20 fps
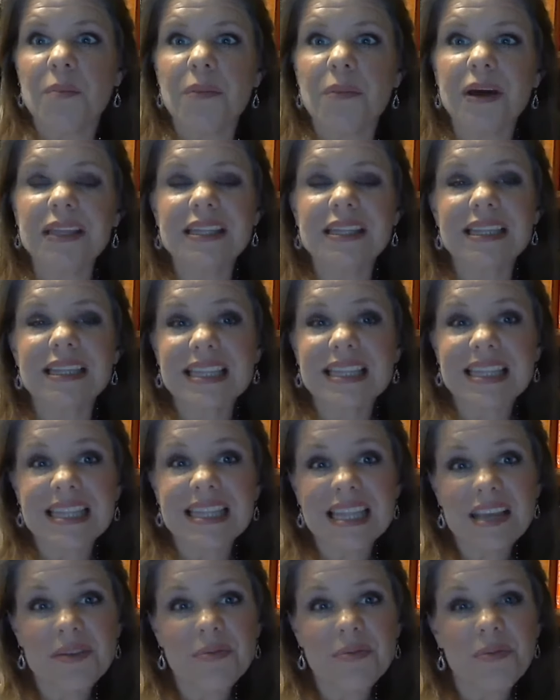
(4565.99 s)
But
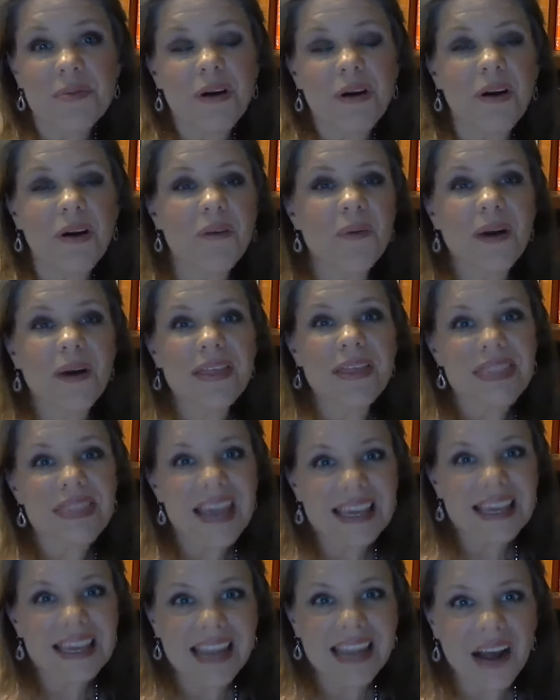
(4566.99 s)
the one
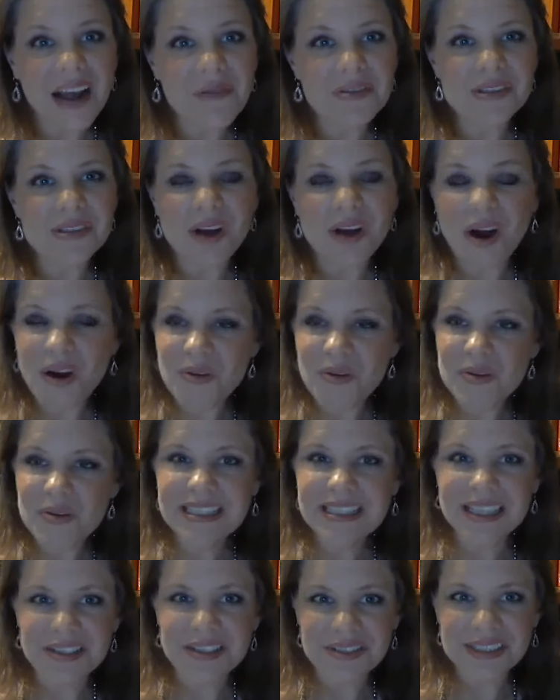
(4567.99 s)
thing that I was
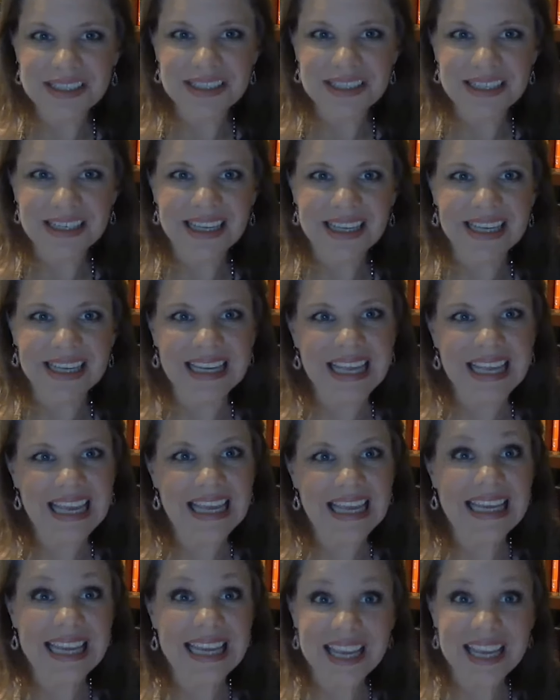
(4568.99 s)
always interested
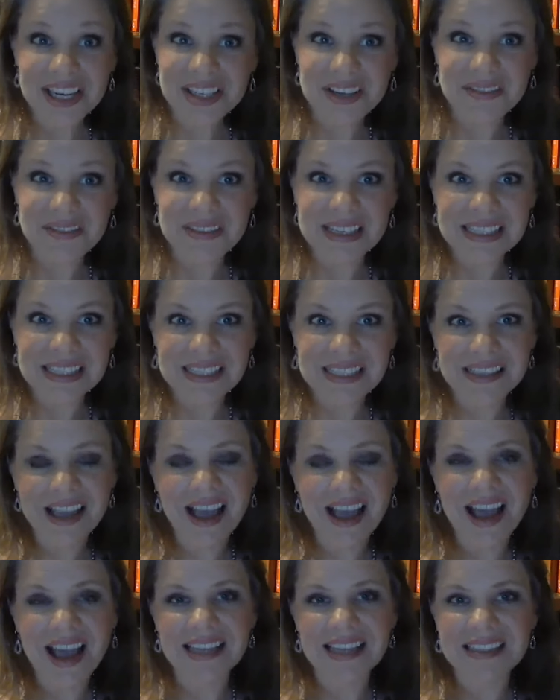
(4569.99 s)
in each of these
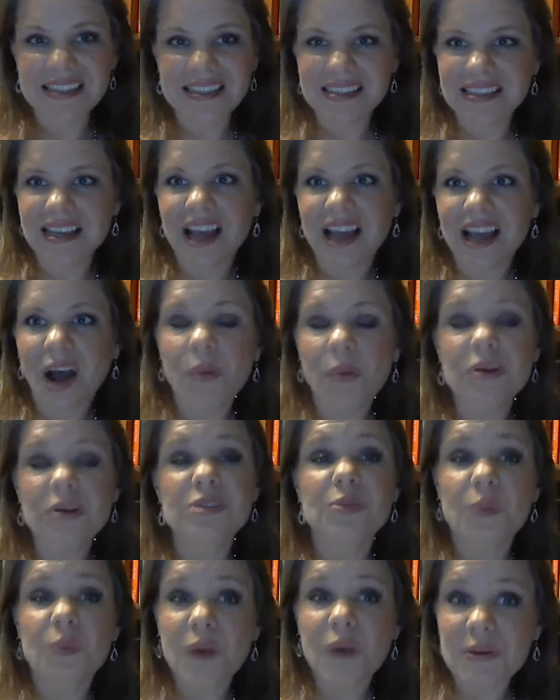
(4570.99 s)
sites
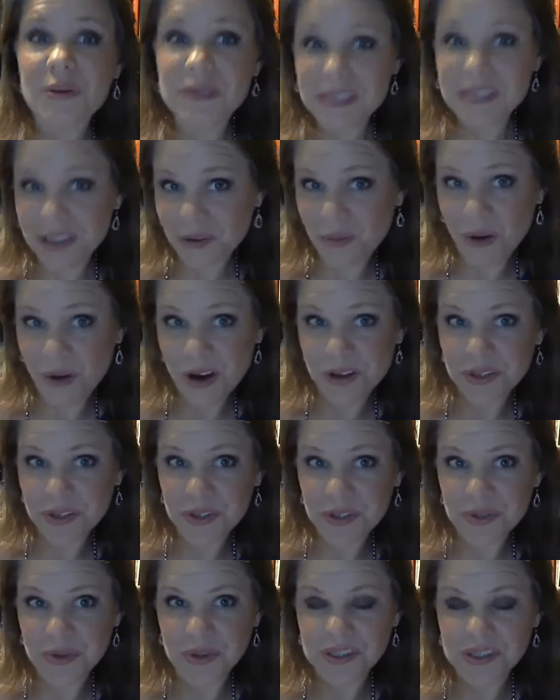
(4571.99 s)
was where was their water
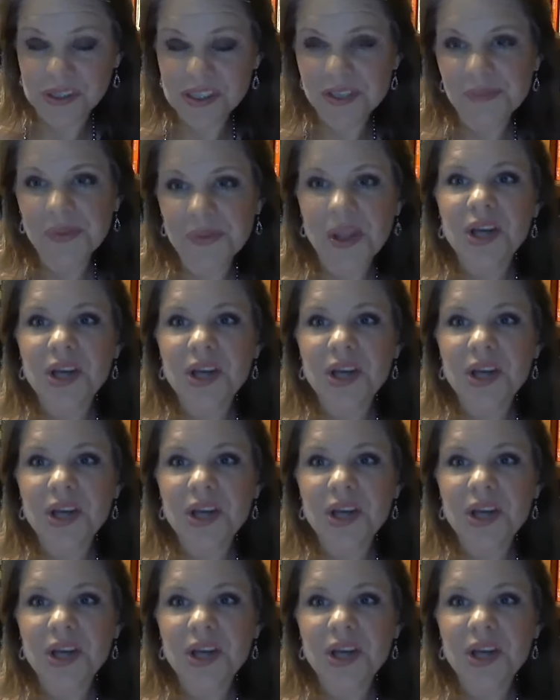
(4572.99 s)
source.